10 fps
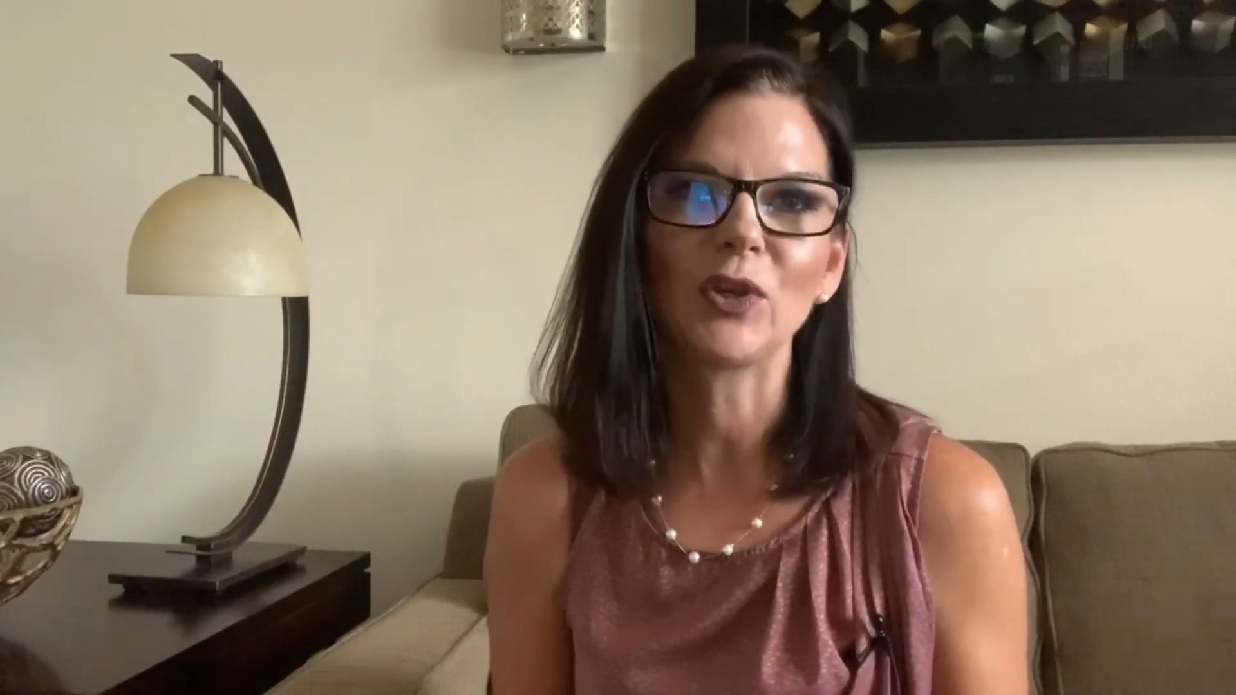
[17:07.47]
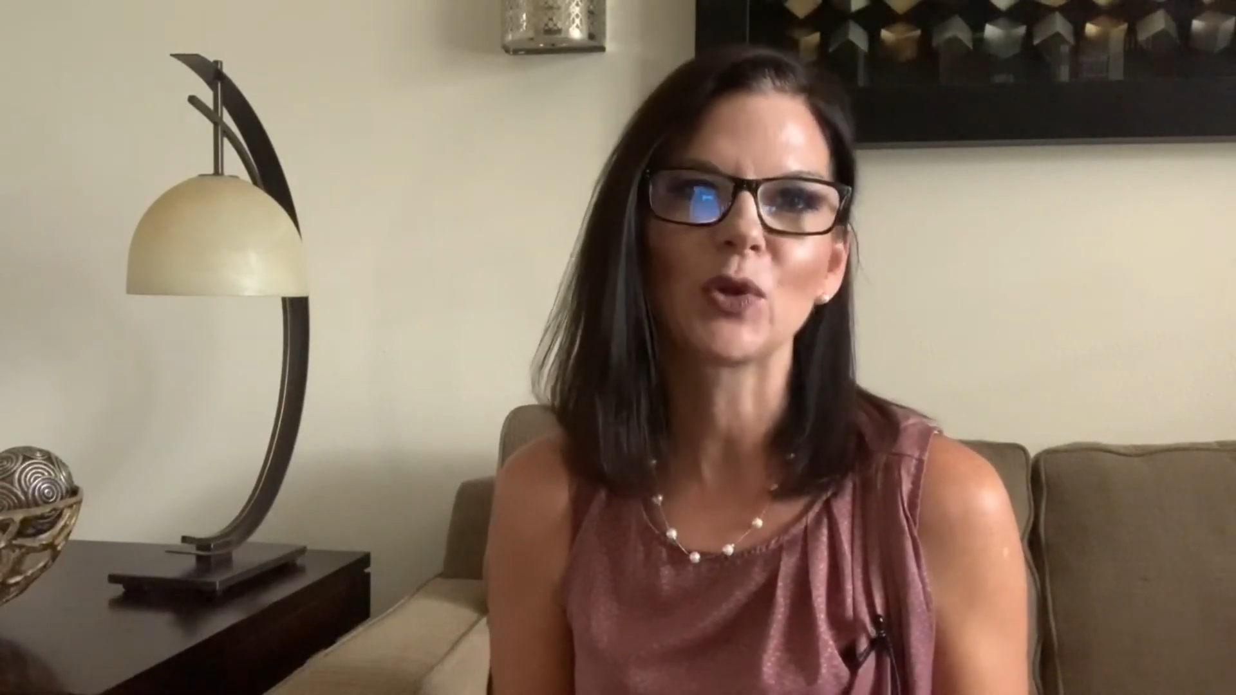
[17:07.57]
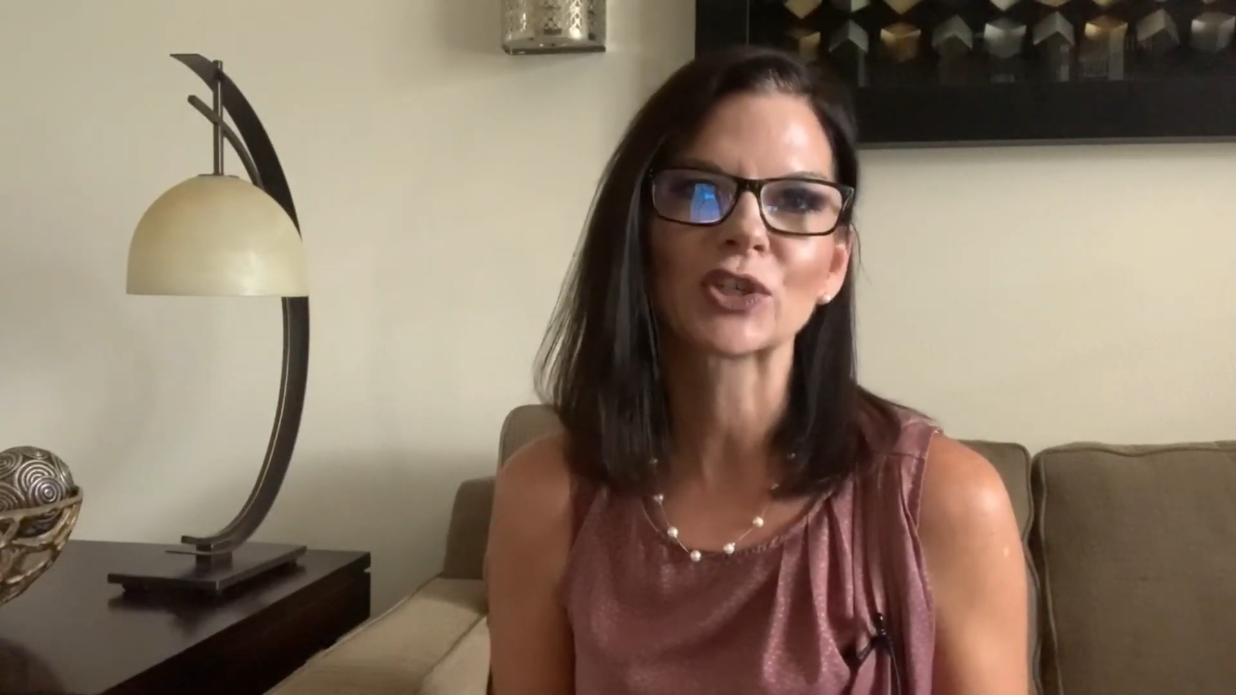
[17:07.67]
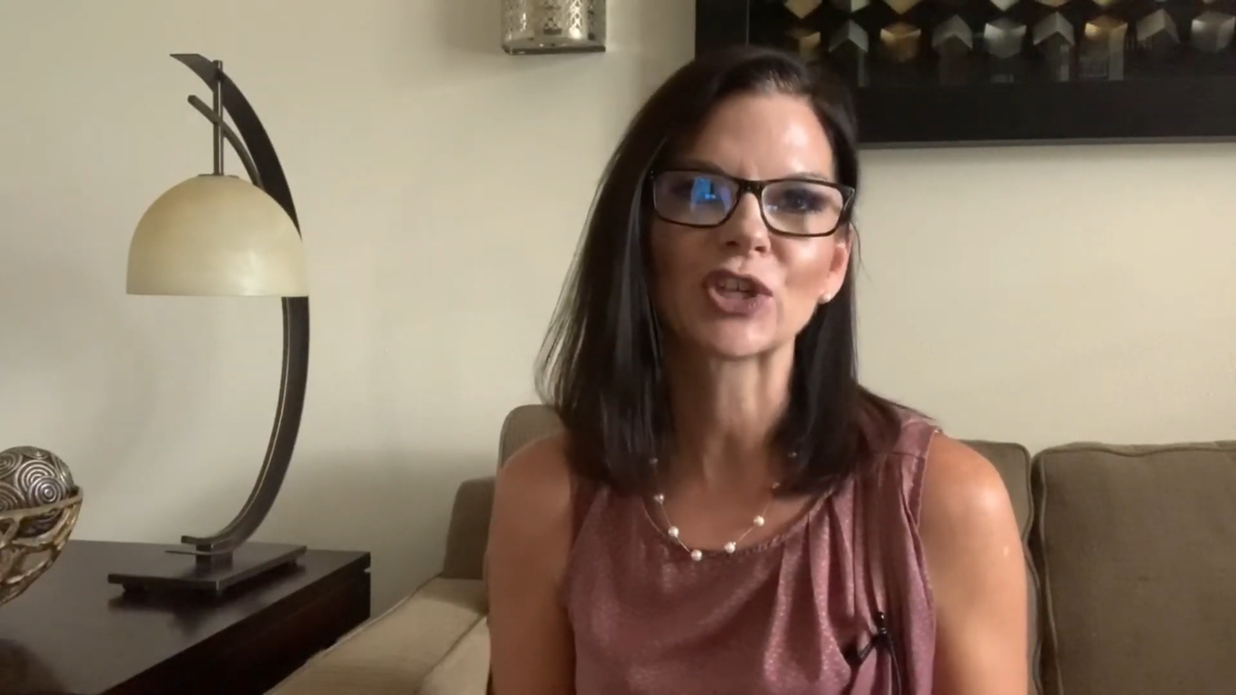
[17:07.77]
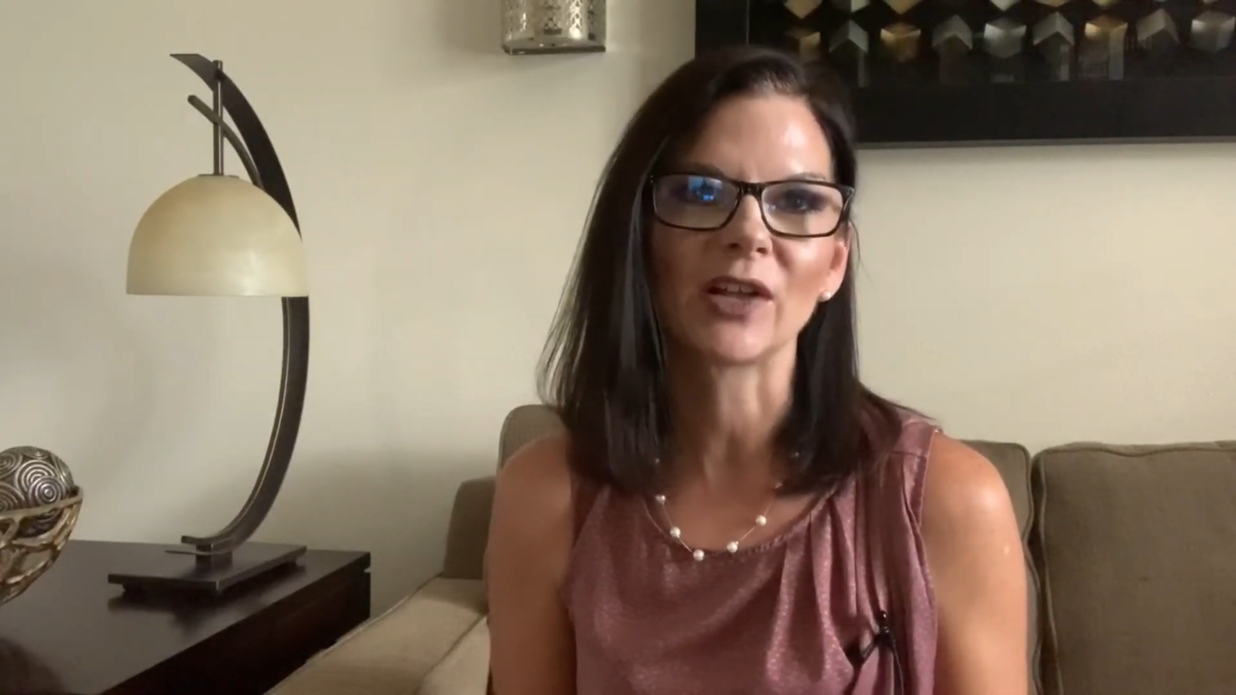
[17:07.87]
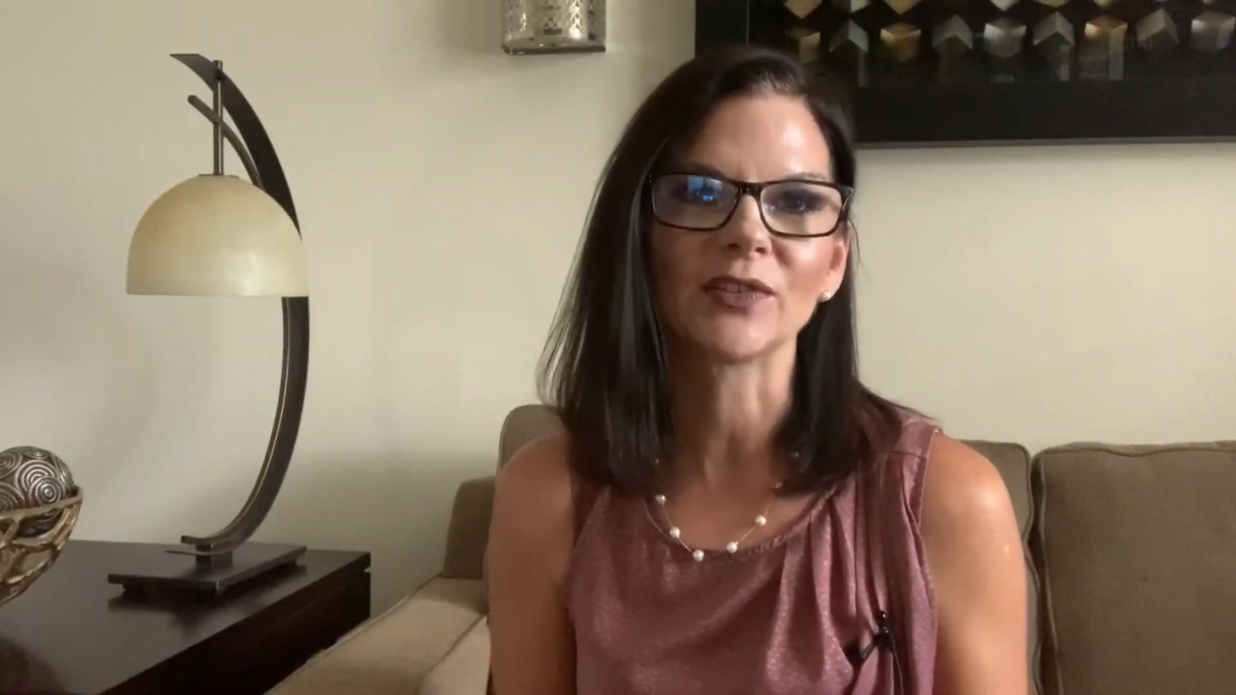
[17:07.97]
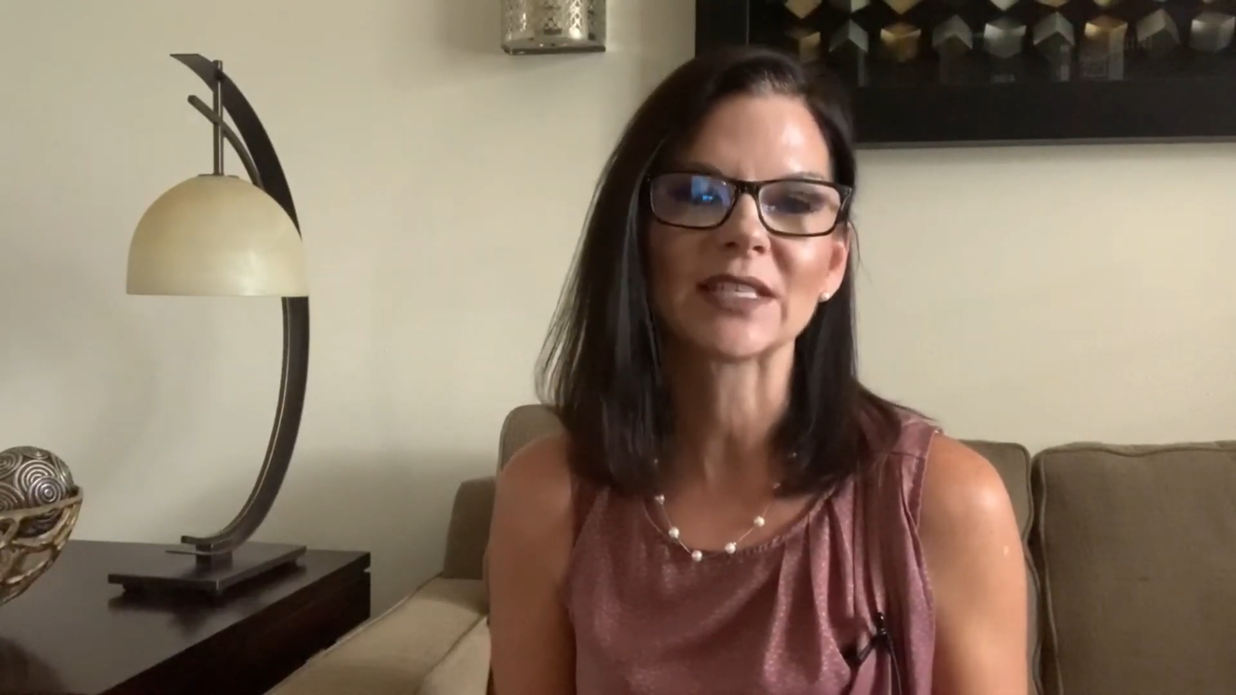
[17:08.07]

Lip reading: your child